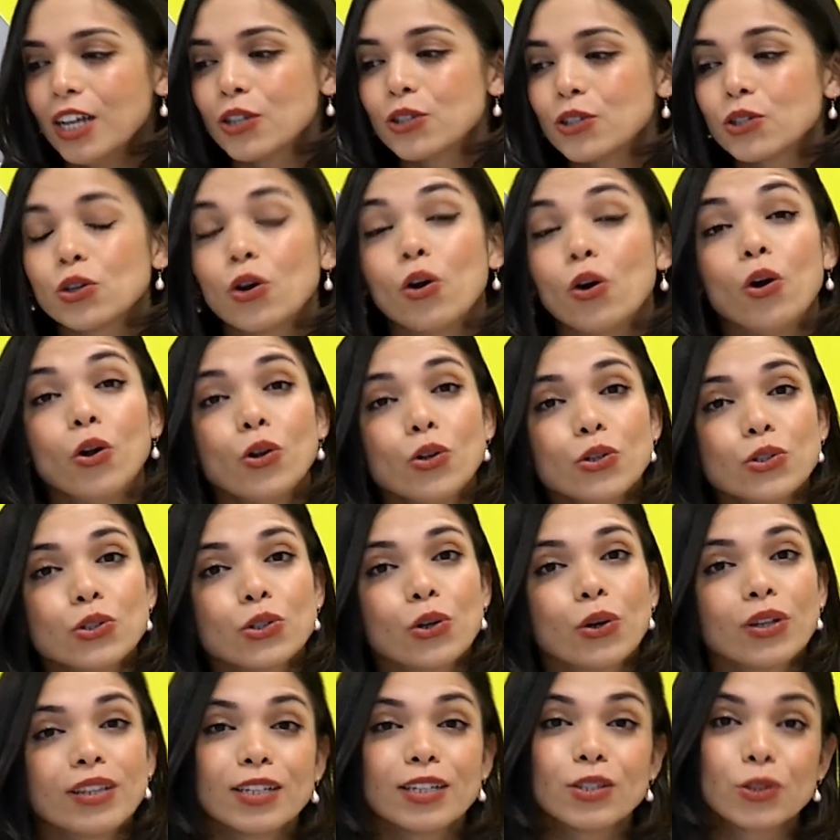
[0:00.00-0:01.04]
So
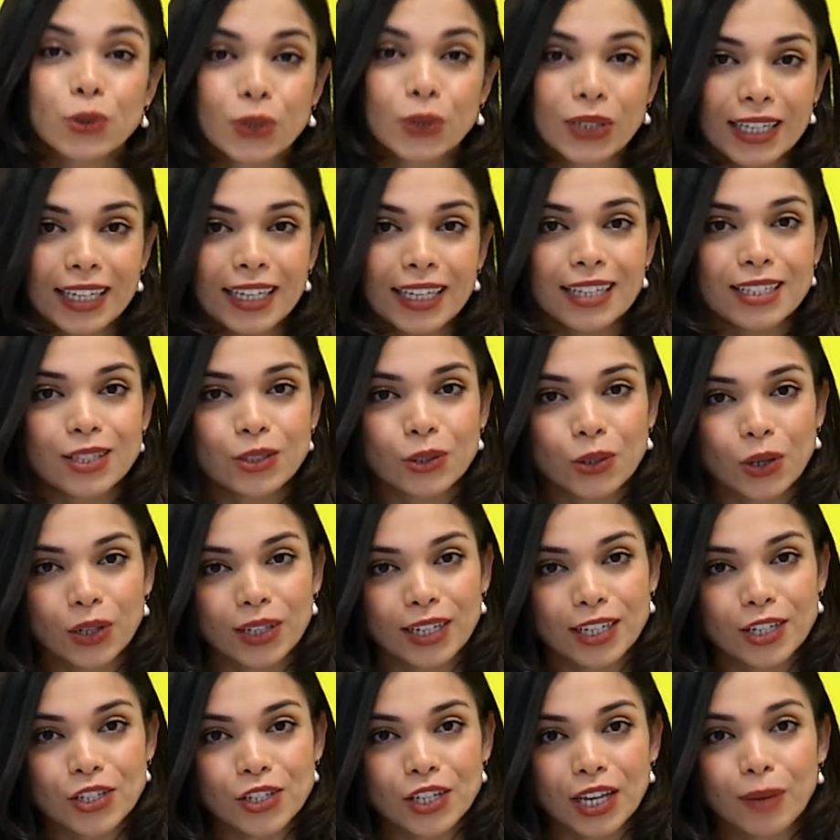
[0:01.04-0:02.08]
also the Türkiye
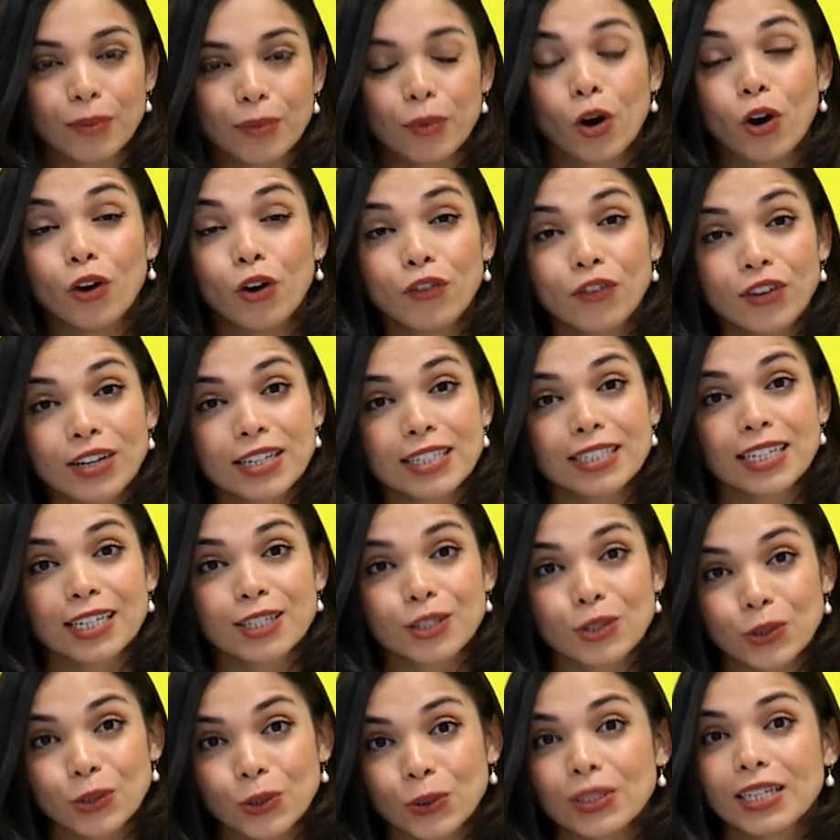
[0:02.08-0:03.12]
Scholarship offers the
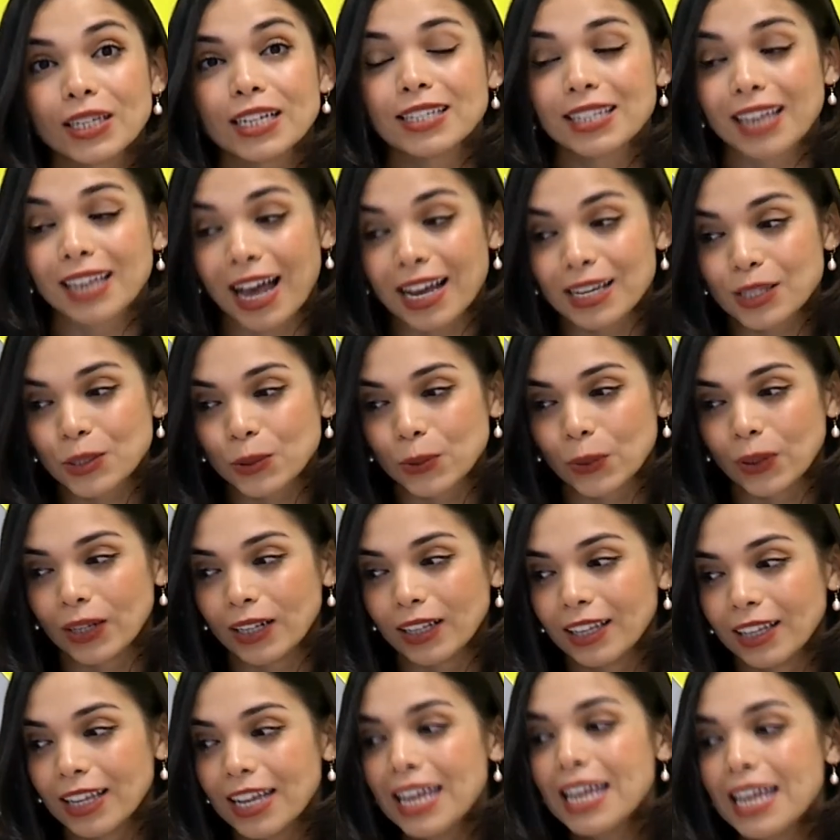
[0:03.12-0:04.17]
students as
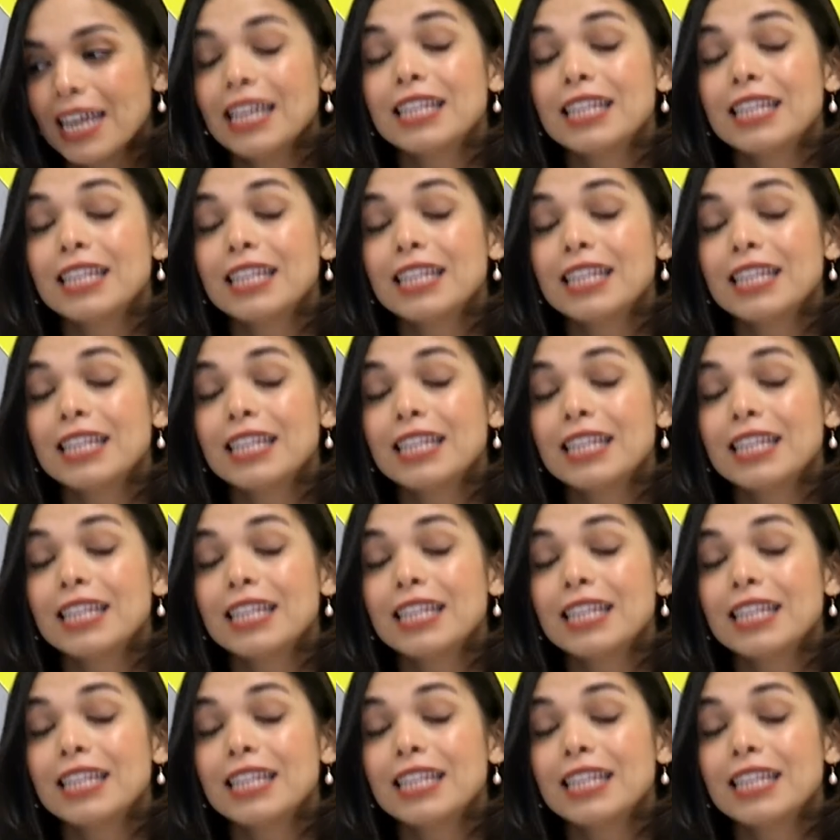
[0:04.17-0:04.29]
well,